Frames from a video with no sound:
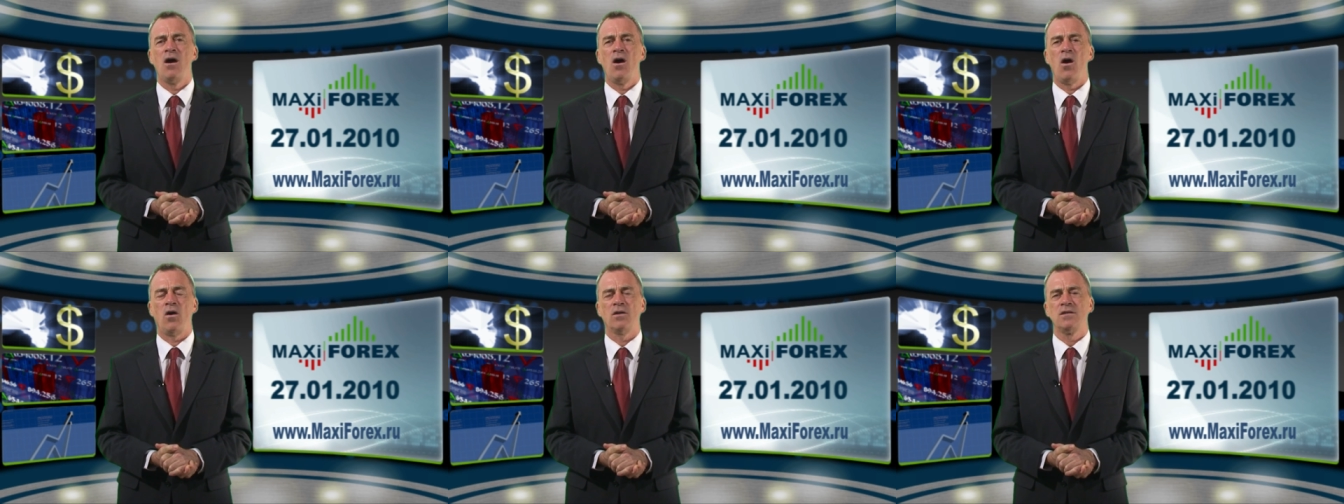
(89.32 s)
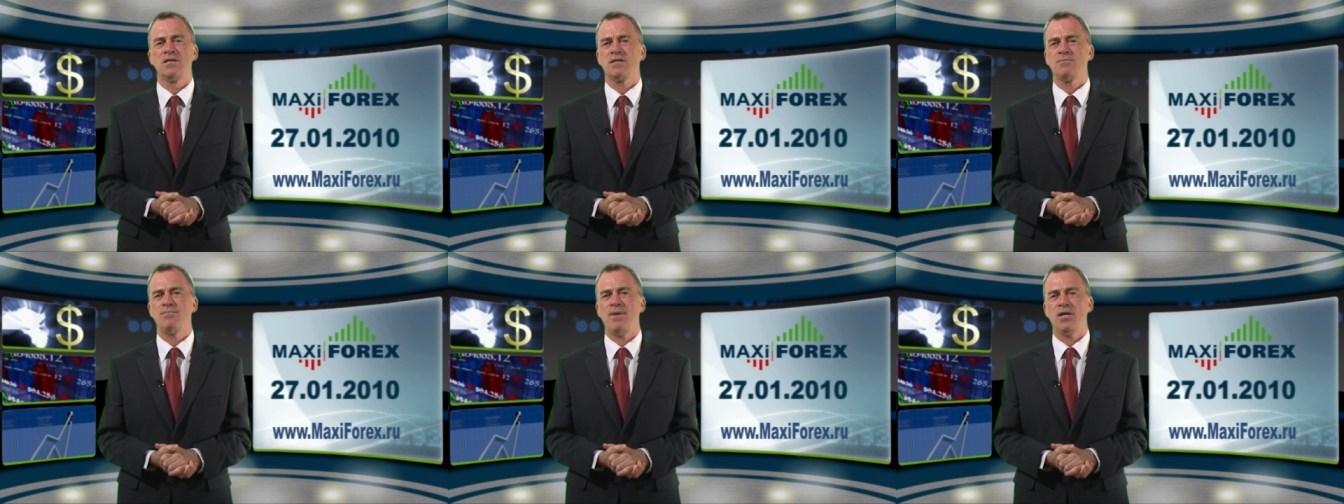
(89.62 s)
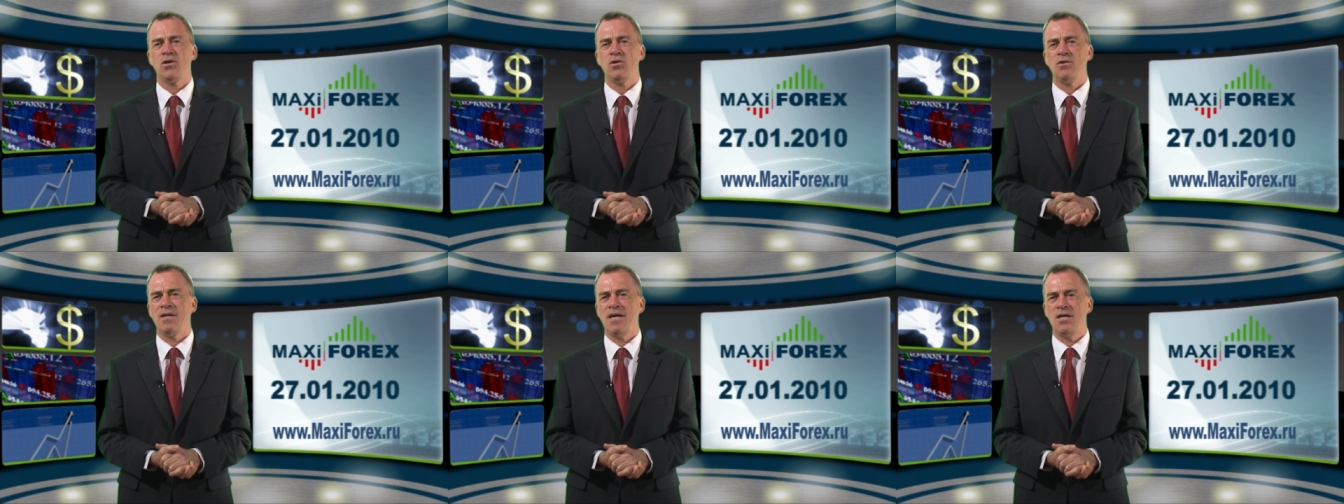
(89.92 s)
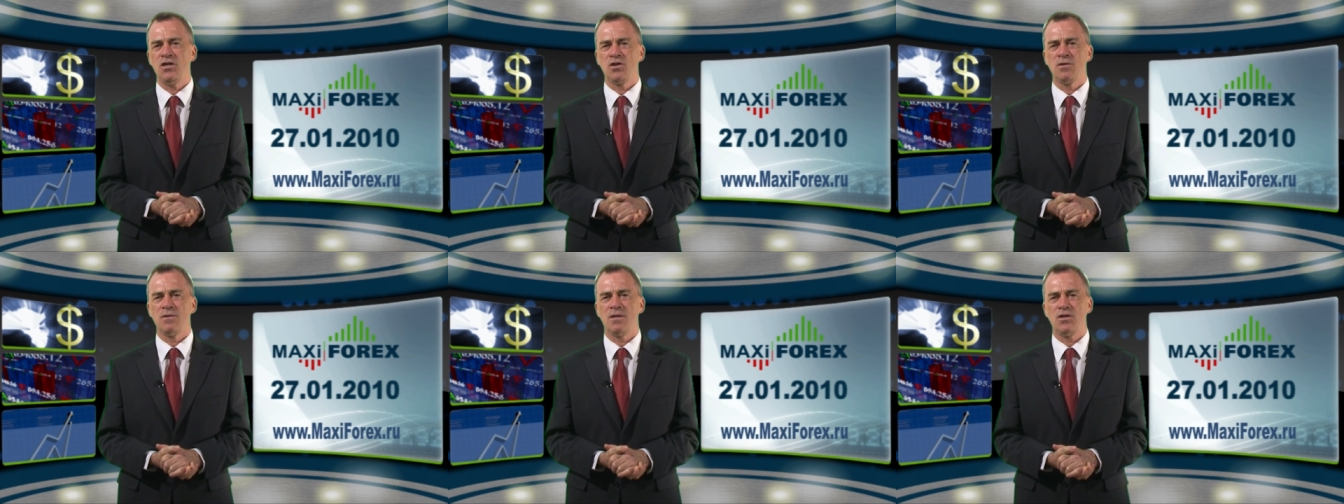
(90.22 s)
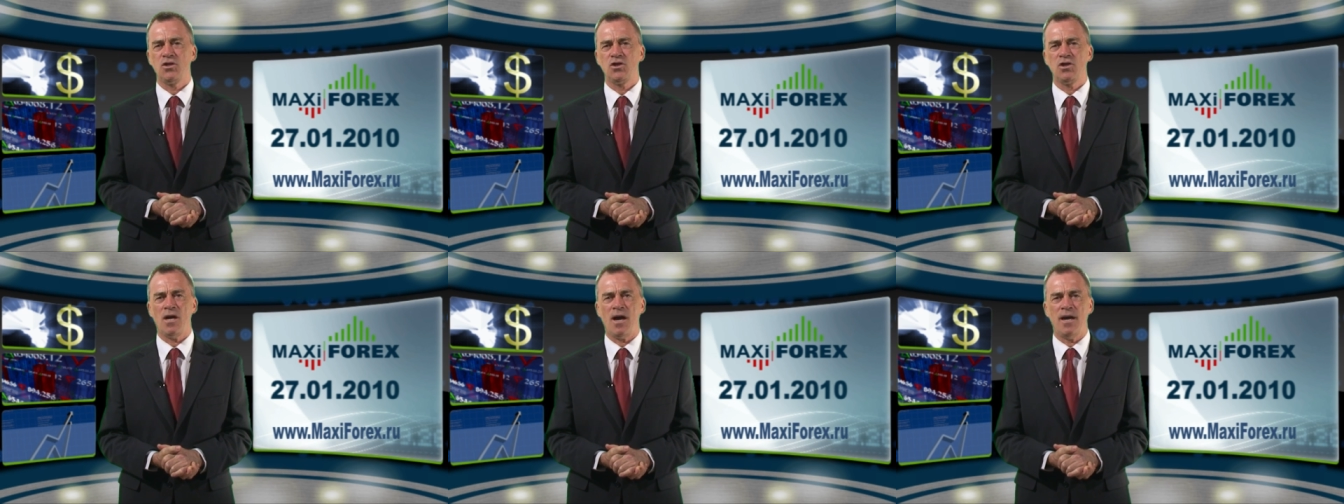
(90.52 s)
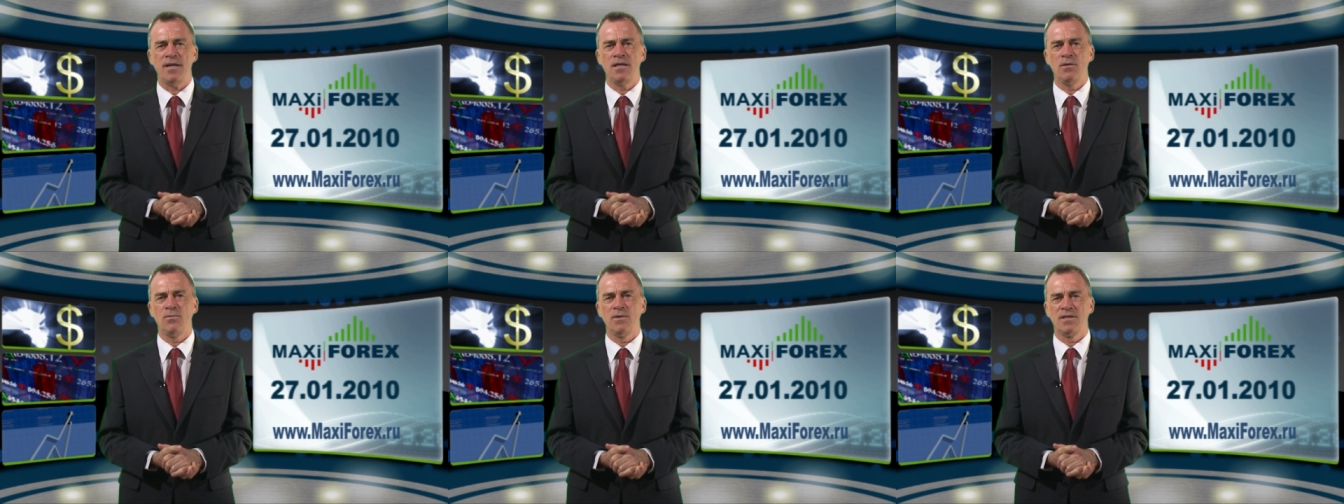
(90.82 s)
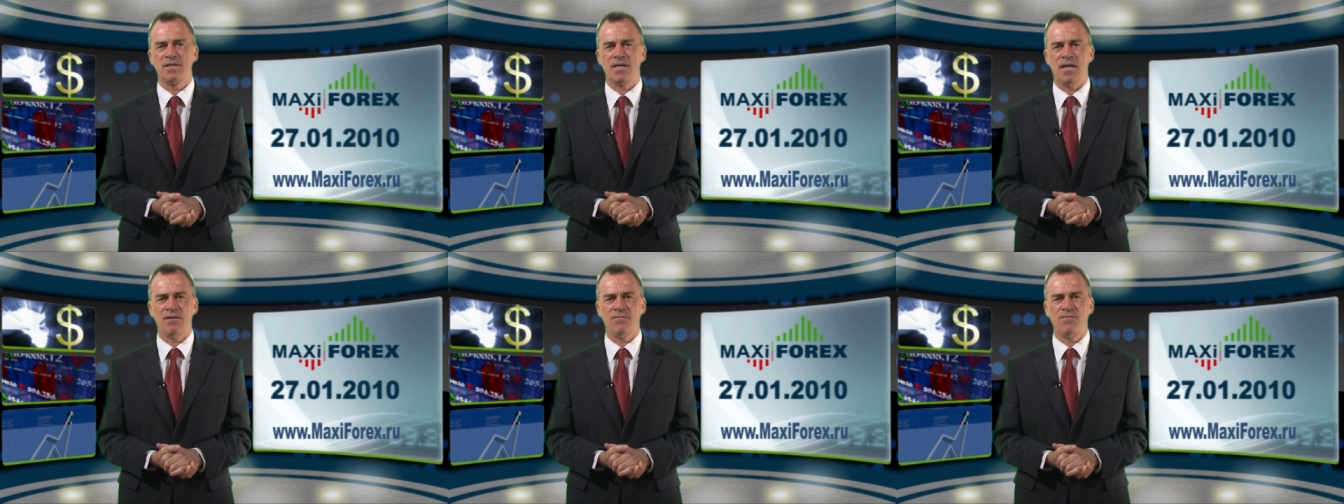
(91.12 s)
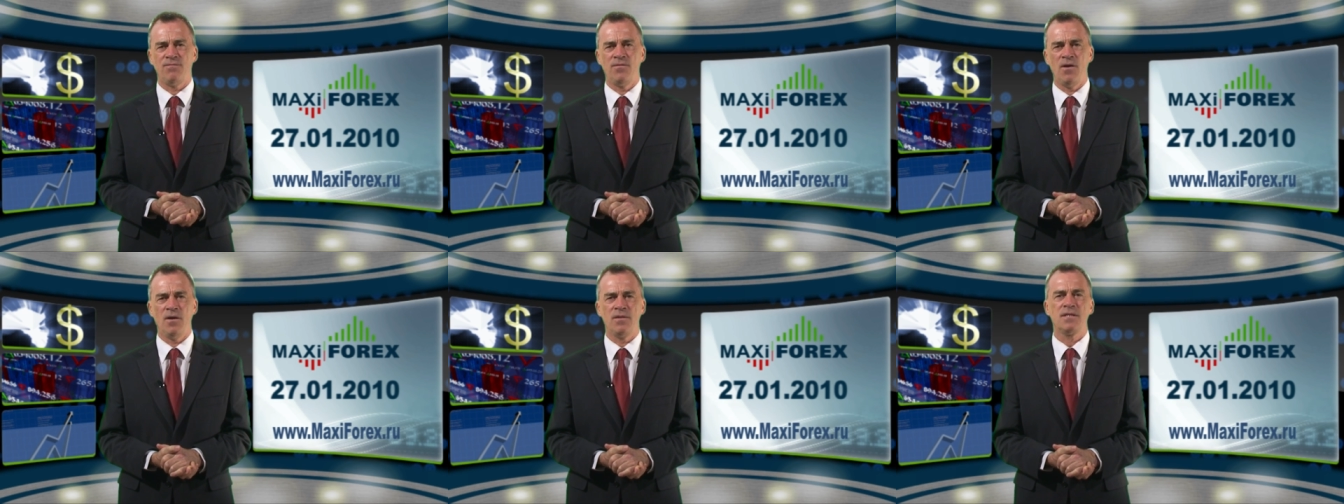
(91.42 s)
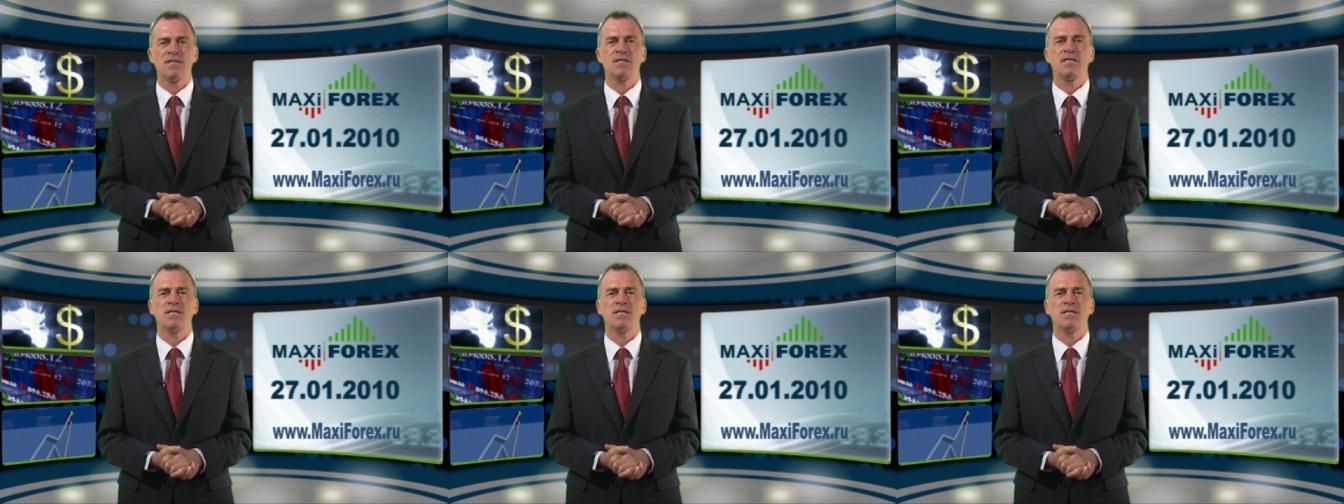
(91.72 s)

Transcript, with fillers: on speculation that China will take further